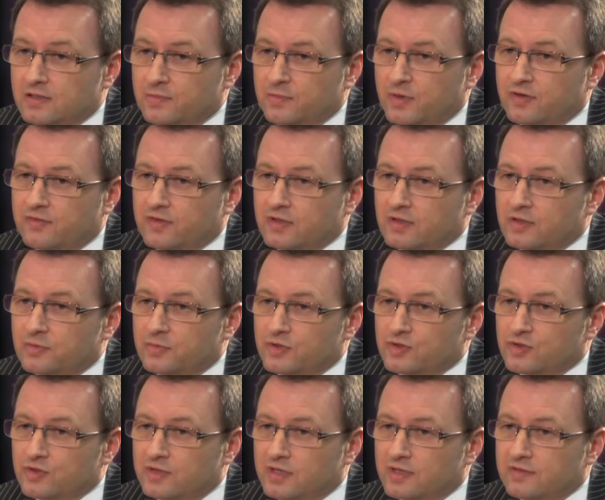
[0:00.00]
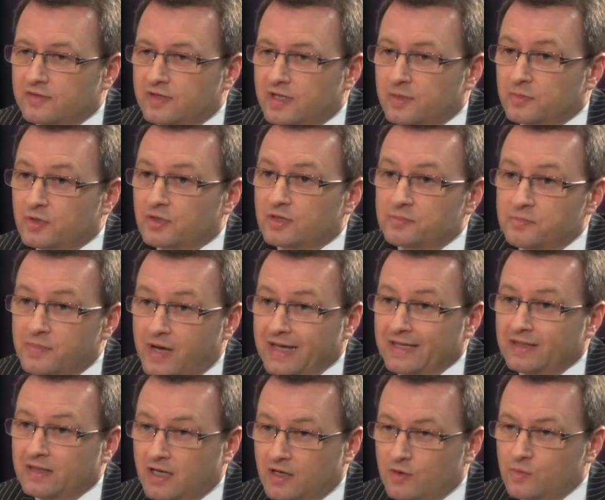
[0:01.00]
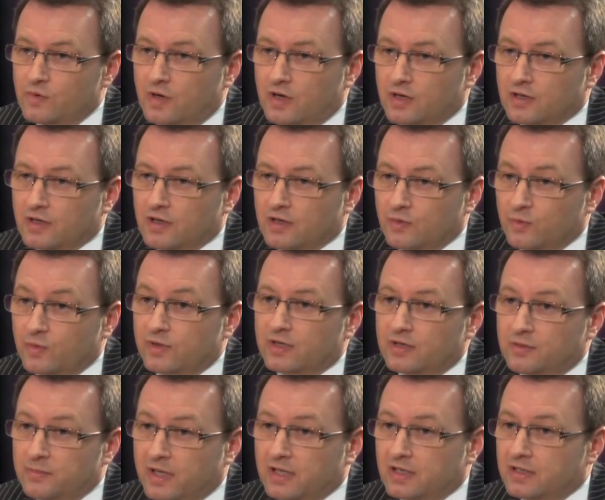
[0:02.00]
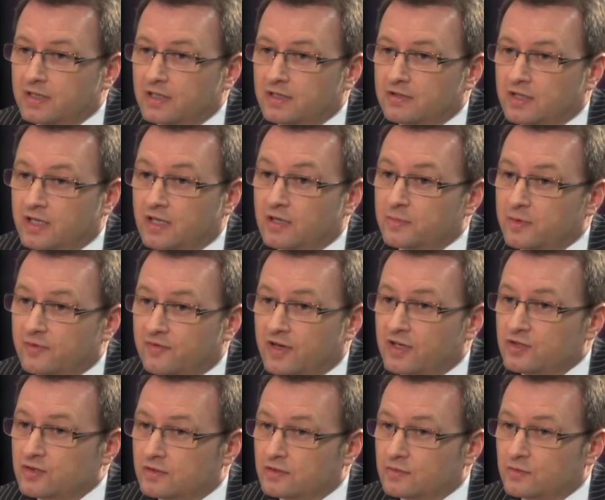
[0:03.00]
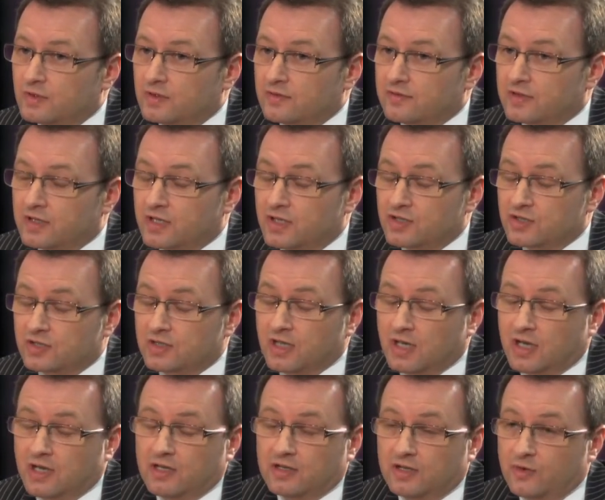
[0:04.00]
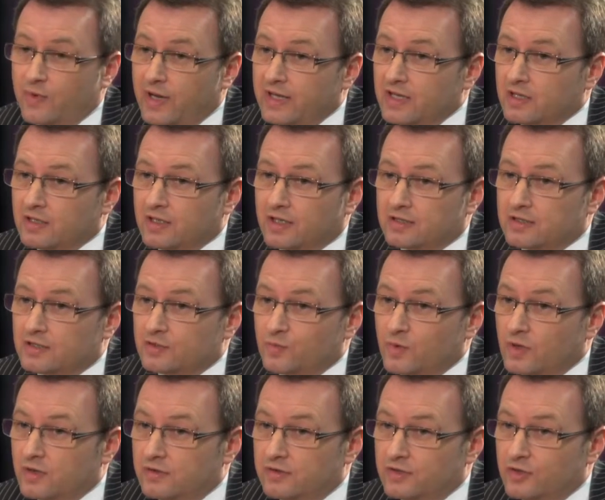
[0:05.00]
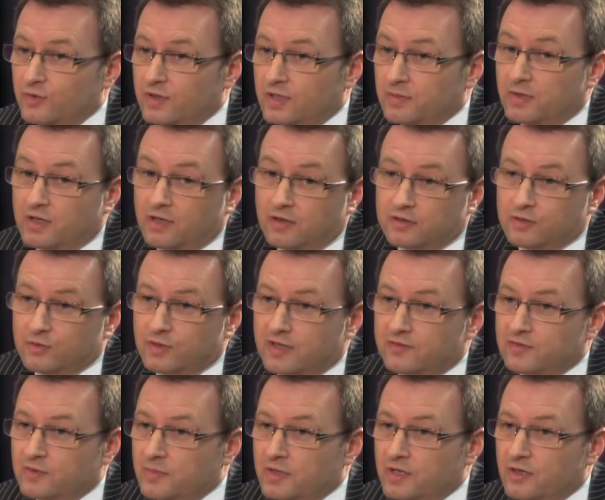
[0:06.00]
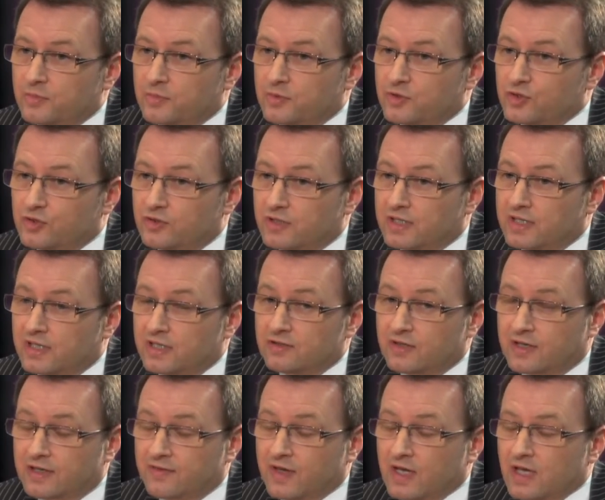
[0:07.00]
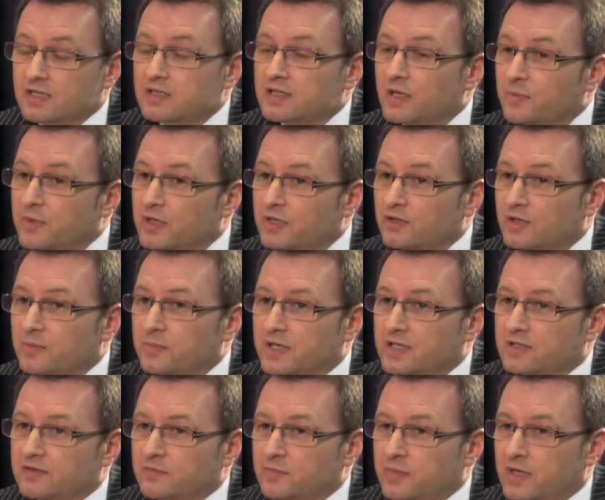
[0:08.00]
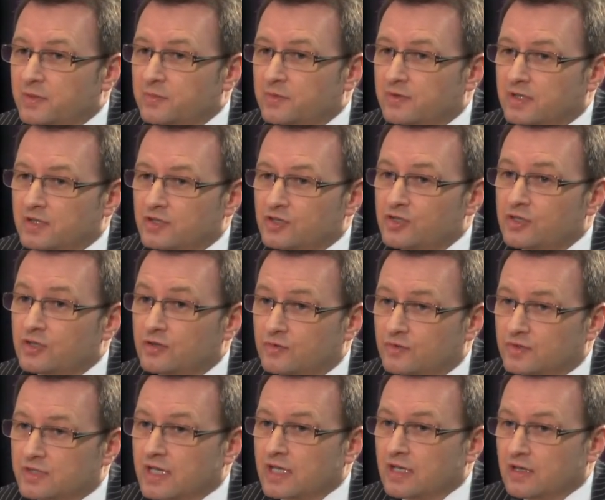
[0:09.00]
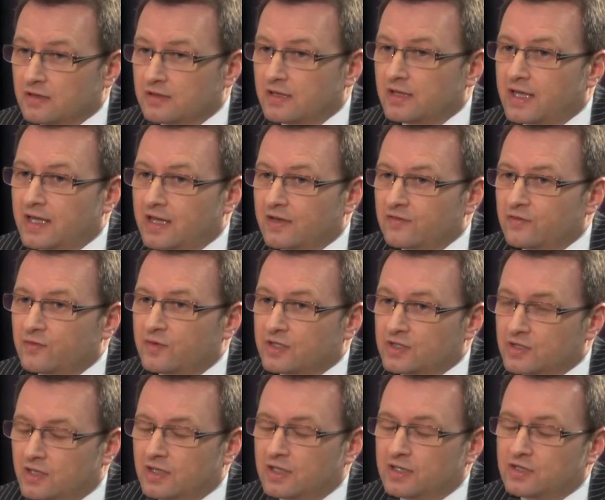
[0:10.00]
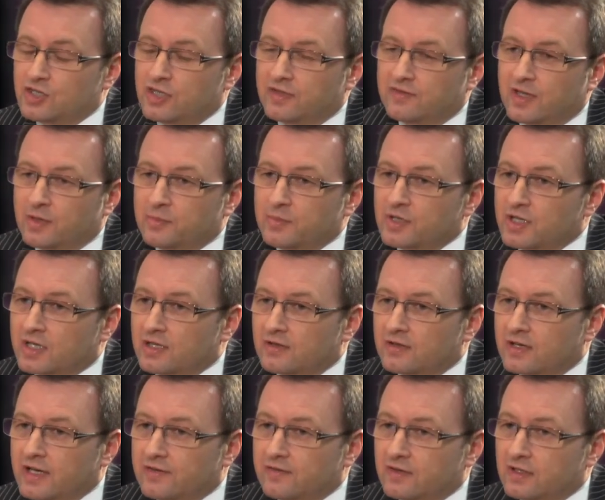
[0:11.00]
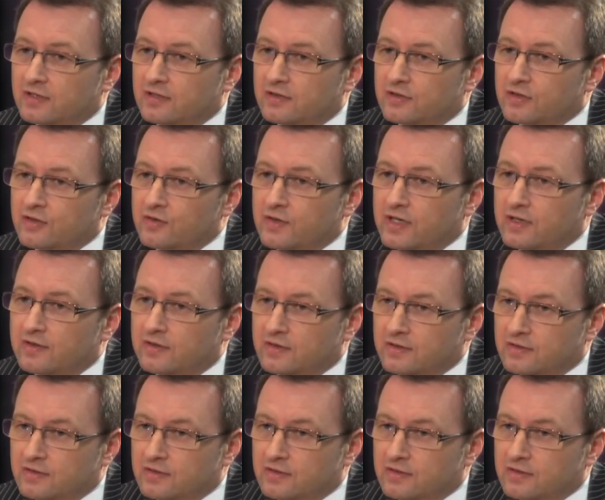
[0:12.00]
the perfect opportunity for them to combine that work with an ability to get a professional qualification that recognises what they're doing, but also gives them the opportunity to have something on a piece of paper that shows that they have achieved that particular level in their career.